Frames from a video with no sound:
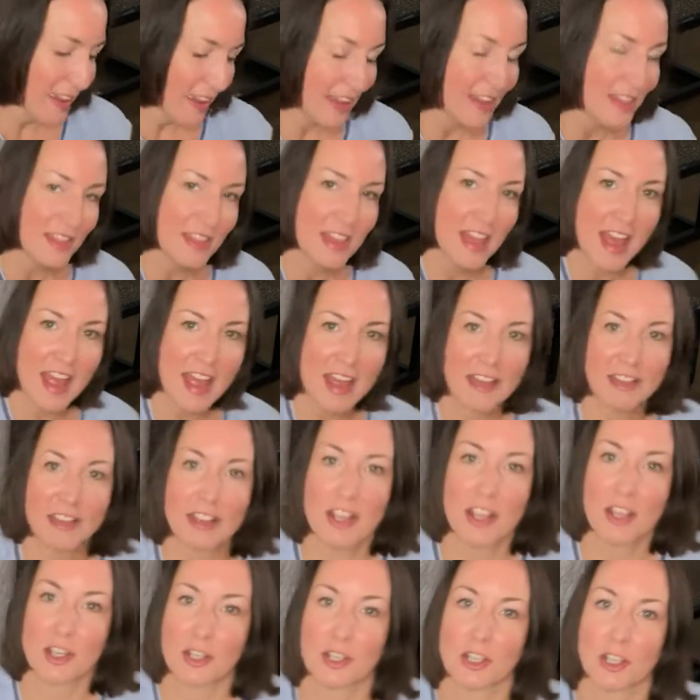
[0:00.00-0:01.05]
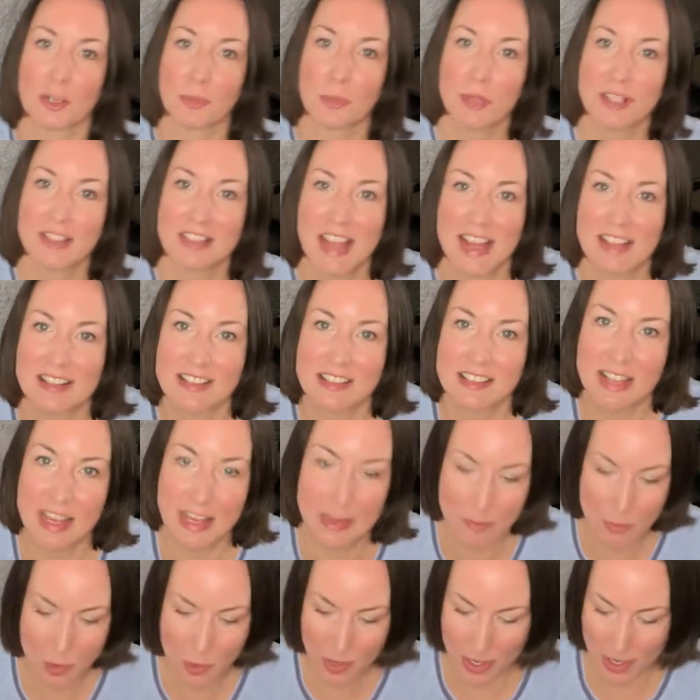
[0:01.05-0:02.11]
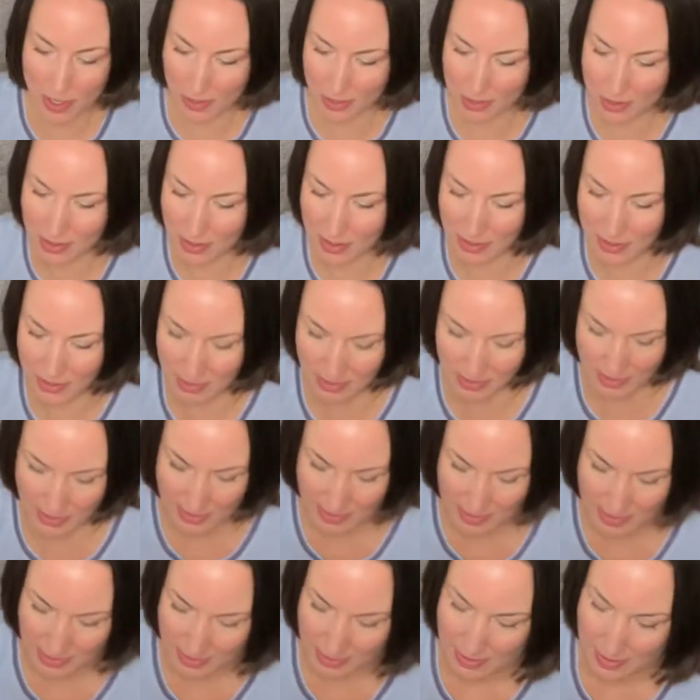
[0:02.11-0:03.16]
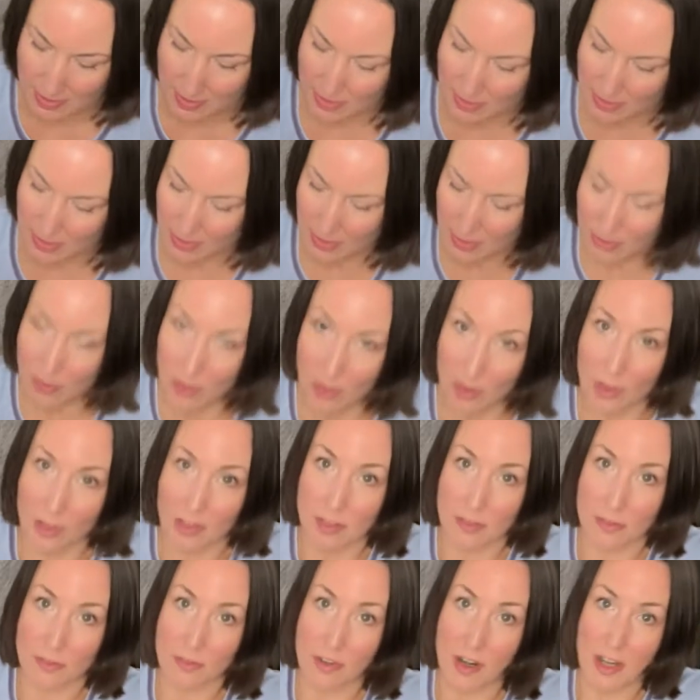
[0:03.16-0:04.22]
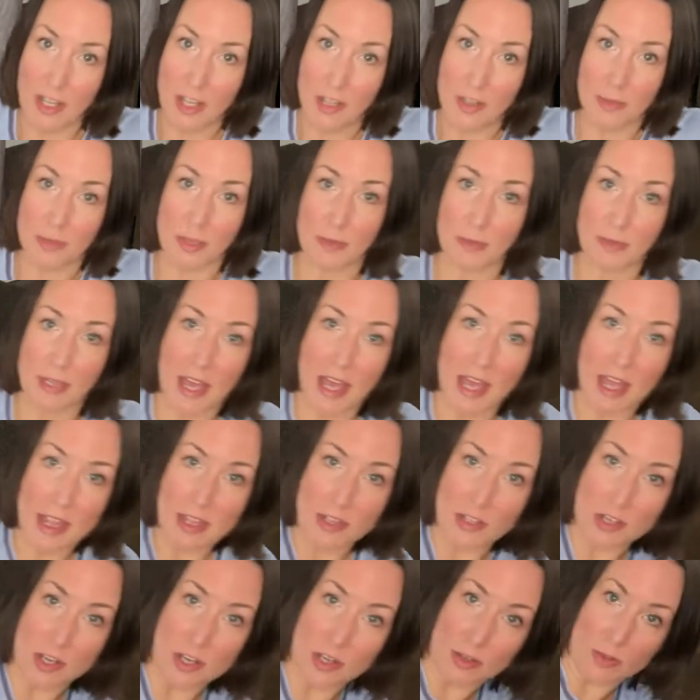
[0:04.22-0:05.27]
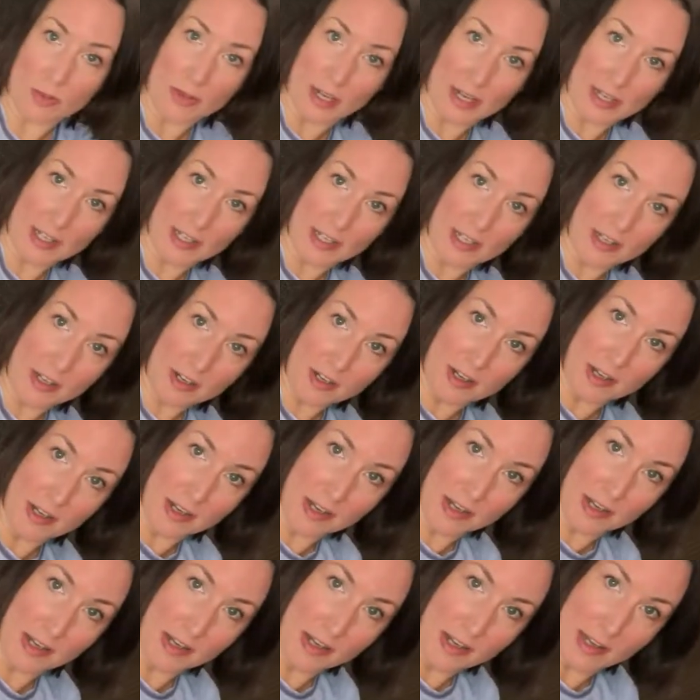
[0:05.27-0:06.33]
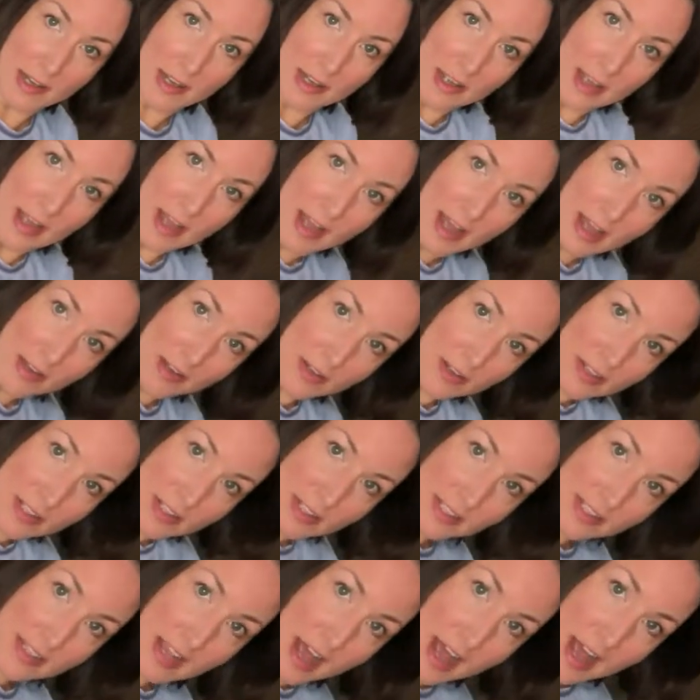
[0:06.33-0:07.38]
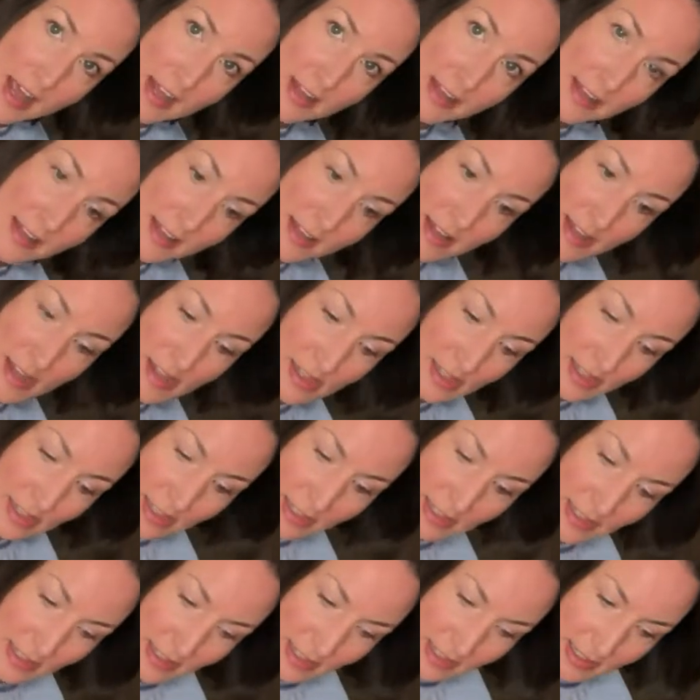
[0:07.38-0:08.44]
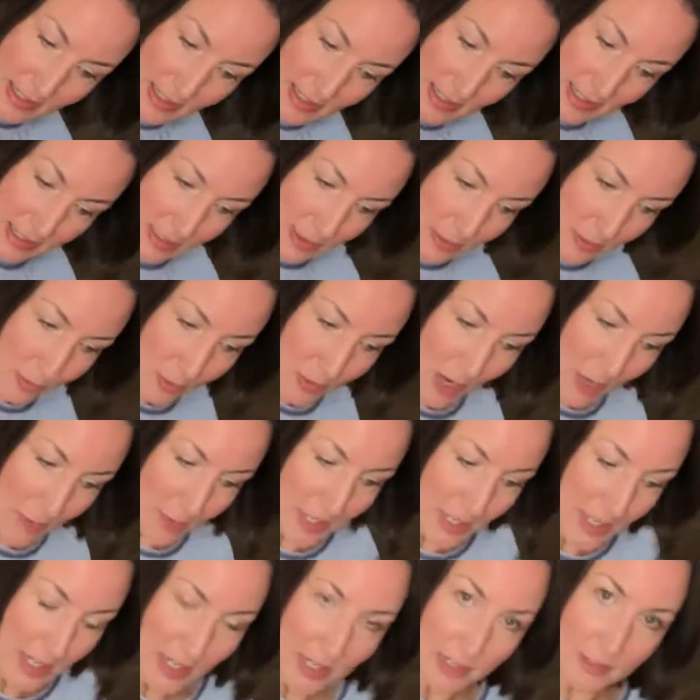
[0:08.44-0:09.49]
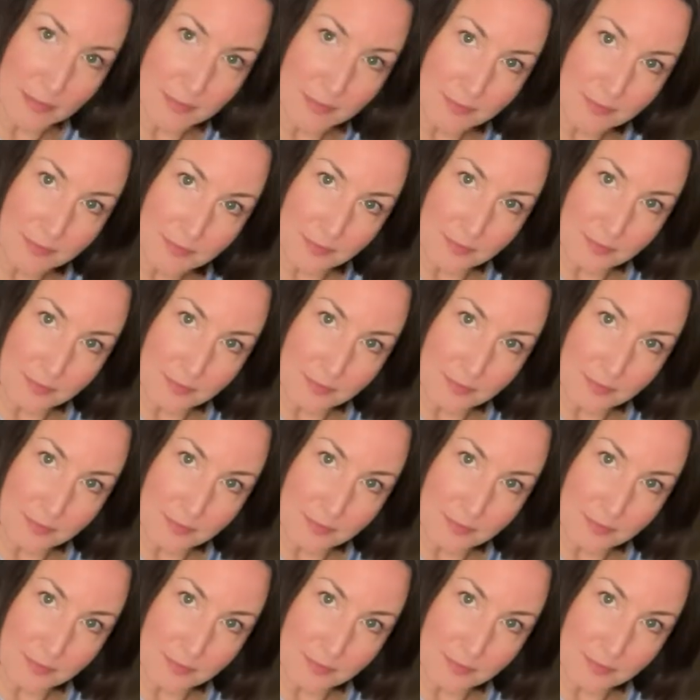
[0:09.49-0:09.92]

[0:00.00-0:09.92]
And then you're gonna put that same oil on the front of your rib cage, right here, and on the side. Rub it in.